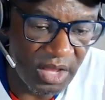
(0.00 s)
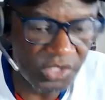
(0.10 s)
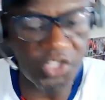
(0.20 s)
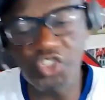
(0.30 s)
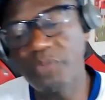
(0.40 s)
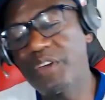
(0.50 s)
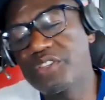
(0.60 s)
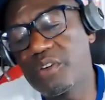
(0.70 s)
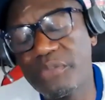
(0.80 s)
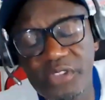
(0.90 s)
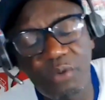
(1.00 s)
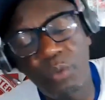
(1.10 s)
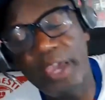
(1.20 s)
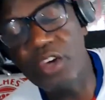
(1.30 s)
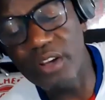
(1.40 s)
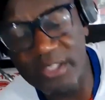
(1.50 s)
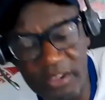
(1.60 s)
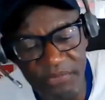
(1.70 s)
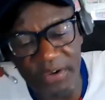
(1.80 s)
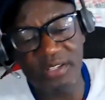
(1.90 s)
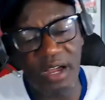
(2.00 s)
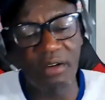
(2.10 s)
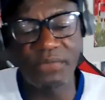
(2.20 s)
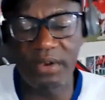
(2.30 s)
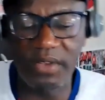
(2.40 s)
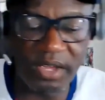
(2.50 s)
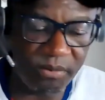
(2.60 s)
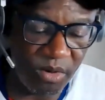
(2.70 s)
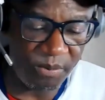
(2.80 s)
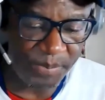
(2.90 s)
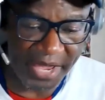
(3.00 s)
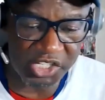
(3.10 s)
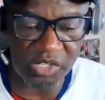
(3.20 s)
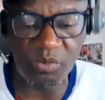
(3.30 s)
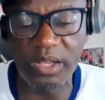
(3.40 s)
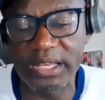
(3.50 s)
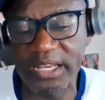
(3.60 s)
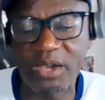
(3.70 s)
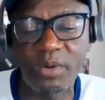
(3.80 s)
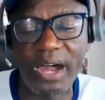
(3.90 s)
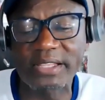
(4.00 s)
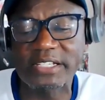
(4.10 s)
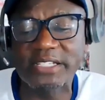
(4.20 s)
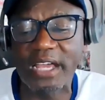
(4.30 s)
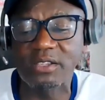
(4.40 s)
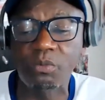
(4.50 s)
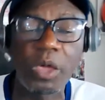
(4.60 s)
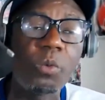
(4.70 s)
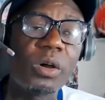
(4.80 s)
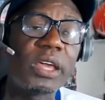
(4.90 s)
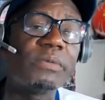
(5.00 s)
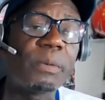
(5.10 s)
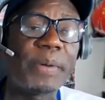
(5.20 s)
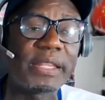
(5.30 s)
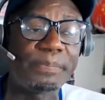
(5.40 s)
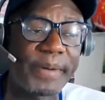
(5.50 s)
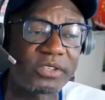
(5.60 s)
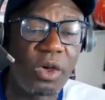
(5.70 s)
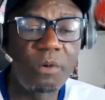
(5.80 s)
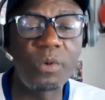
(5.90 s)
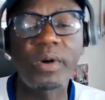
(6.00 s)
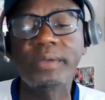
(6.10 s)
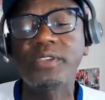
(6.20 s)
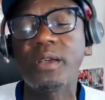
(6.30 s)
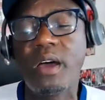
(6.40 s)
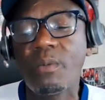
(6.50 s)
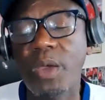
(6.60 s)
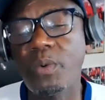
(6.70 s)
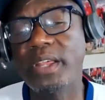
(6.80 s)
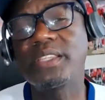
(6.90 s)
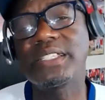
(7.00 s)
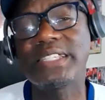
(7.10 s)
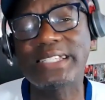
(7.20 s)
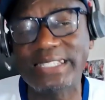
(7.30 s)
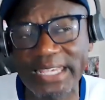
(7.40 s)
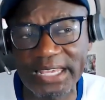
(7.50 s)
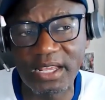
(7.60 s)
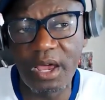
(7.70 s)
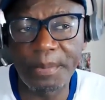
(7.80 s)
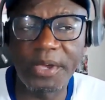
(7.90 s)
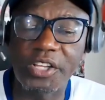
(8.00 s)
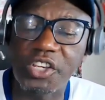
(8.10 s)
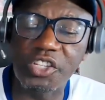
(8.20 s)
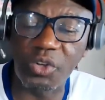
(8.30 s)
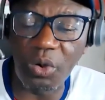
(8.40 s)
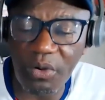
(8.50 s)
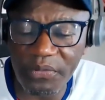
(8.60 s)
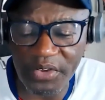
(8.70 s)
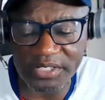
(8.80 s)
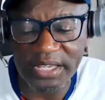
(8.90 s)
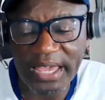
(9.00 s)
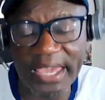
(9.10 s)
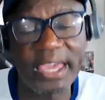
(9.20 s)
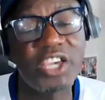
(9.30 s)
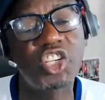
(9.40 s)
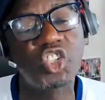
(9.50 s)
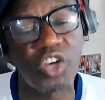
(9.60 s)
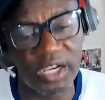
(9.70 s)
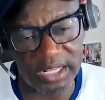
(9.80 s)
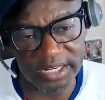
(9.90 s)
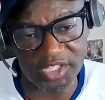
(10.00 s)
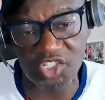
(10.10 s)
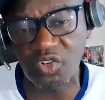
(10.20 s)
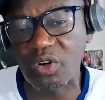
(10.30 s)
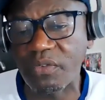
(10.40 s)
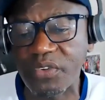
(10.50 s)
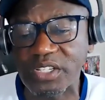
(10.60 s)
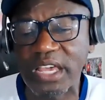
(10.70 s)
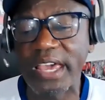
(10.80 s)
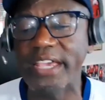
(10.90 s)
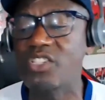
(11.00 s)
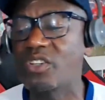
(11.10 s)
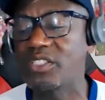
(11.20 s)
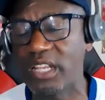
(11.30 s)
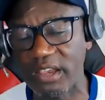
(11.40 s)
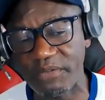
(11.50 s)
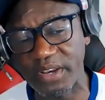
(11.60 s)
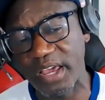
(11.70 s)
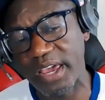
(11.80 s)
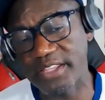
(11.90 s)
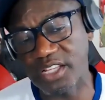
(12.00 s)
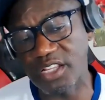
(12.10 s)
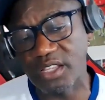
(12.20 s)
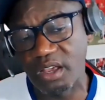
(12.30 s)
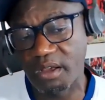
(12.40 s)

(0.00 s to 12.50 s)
The truth is, we United fans are we're patient, we're lenient, we're understanding. We want him to be the best. We want him to succeed. But it is obvious he is struggling. It is obvious he's not delivering. He didn't